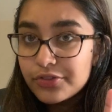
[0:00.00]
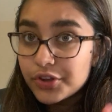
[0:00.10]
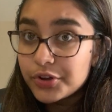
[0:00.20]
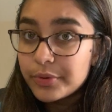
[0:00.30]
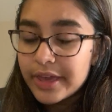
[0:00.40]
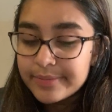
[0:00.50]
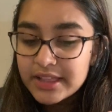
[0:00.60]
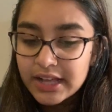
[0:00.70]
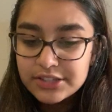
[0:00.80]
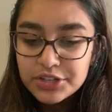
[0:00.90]
through AP
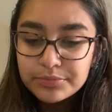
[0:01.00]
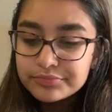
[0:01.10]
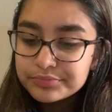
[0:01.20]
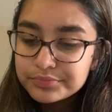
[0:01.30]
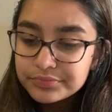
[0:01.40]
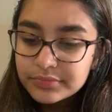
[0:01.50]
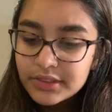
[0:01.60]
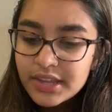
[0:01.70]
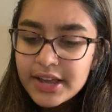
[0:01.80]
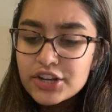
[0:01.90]
Classroom.
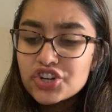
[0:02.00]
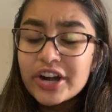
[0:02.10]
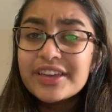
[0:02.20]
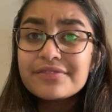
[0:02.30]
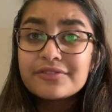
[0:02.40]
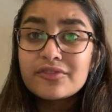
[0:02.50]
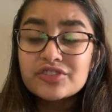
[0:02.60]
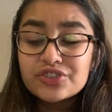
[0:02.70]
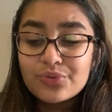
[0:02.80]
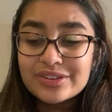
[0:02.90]
And try to get
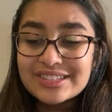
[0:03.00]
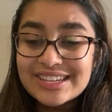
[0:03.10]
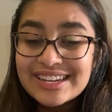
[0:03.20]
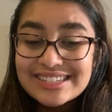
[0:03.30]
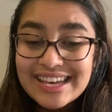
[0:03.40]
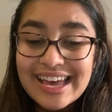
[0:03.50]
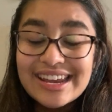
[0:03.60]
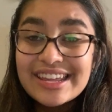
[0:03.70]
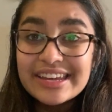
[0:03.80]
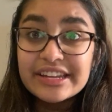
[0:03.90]
50 sources. Get
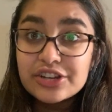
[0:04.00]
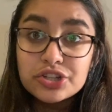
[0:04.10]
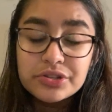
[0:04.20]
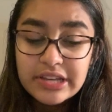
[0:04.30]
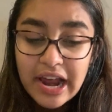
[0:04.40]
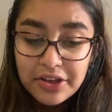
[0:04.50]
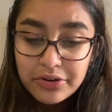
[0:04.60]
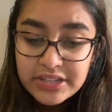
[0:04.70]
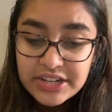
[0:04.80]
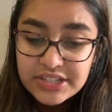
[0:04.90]
10 in each of those
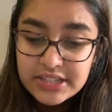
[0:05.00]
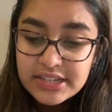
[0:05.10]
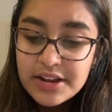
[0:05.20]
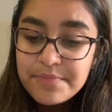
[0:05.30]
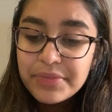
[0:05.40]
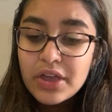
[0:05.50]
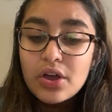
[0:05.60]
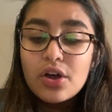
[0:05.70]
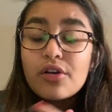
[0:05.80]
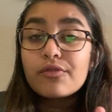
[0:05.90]
categories I just listed.
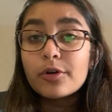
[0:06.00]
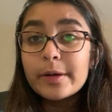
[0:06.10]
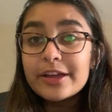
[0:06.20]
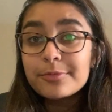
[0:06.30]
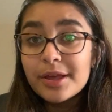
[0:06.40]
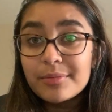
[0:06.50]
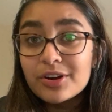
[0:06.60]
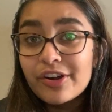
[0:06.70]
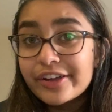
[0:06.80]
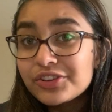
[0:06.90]
Format your paper
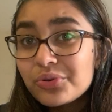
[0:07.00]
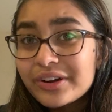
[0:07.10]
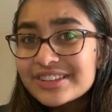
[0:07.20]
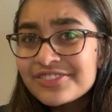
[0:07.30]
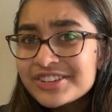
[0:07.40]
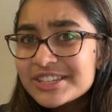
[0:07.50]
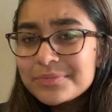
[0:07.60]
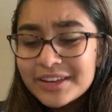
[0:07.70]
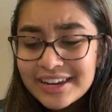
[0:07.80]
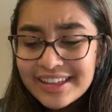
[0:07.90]
correctly according to your
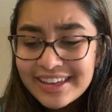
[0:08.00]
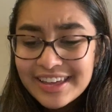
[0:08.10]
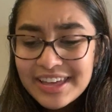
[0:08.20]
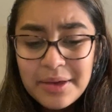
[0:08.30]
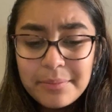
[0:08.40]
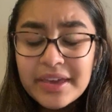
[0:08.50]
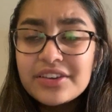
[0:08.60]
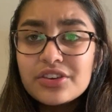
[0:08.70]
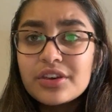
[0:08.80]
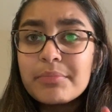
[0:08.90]
discipline.
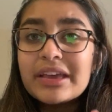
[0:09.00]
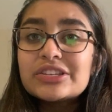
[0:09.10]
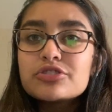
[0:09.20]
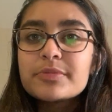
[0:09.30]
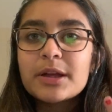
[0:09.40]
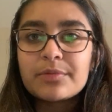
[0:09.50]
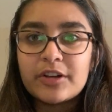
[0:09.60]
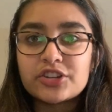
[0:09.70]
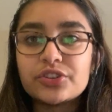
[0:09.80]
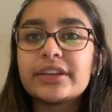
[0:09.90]
It makes you appear
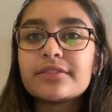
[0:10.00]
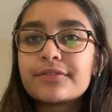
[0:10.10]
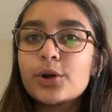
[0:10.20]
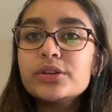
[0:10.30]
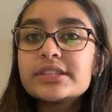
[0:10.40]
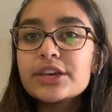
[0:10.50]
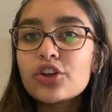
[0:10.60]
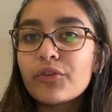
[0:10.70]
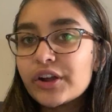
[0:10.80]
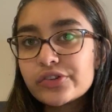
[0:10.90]
professional. Like, the first thing
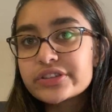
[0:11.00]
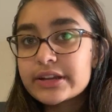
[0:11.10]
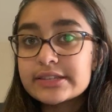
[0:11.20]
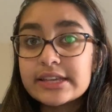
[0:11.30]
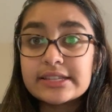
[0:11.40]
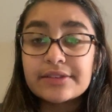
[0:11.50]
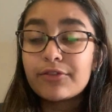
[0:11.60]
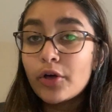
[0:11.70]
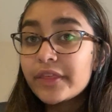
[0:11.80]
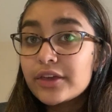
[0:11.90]
your reader is going to see is the
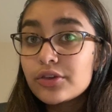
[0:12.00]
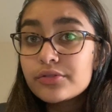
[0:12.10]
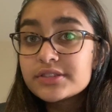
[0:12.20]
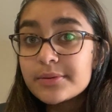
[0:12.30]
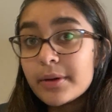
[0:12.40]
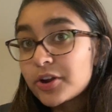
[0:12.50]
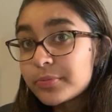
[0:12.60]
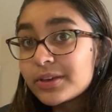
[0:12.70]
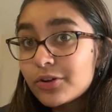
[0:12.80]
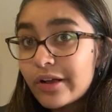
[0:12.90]
font that you use. It better
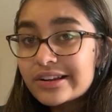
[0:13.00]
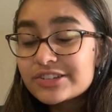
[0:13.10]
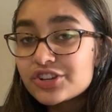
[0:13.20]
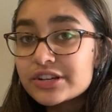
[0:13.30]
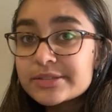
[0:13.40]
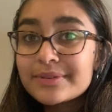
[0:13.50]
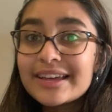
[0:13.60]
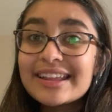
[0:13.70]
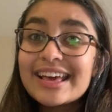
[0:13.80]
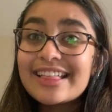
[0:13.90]
be correct to your
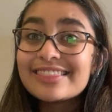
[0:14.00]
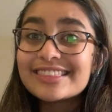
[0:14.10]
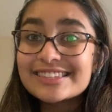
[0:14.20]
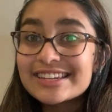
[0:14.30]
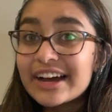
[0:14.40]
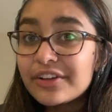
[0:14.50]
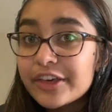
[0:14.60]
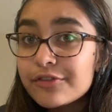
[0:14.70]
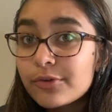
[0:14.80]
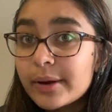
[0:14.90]
discipline. The style
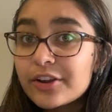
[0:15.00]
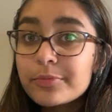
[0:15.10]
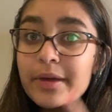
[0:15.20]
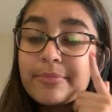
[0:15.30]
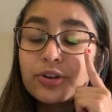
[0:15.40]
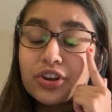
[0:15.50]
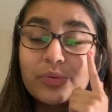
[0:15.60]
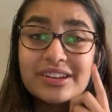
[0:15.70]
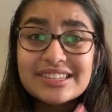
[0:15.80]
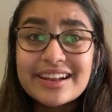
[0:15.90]
that you formatted your paper and your
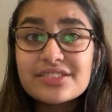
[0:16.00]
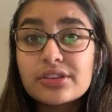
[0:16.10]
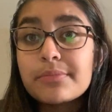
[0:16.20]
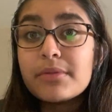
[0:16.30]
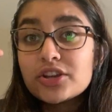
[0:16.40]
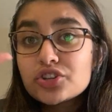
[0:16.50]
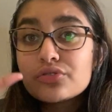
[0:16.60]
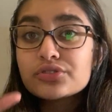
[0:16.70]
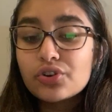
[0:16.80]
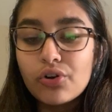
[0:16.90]
works cited. So make sure
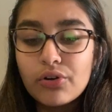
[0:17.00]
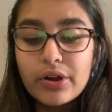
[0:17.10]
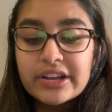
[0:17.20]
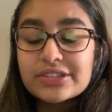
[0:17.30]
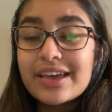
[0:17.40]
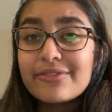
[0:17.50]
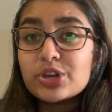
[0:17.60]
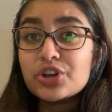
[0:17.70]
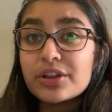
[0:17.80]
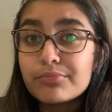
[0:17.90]
those are all correct so they have a
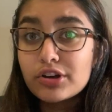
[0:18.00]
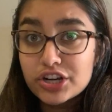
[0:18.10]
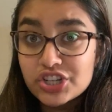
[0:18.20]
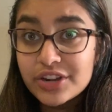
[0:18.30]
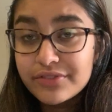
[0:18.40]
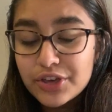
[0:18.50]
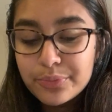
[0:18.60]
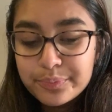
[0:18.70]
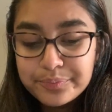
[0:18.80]
good impression of you.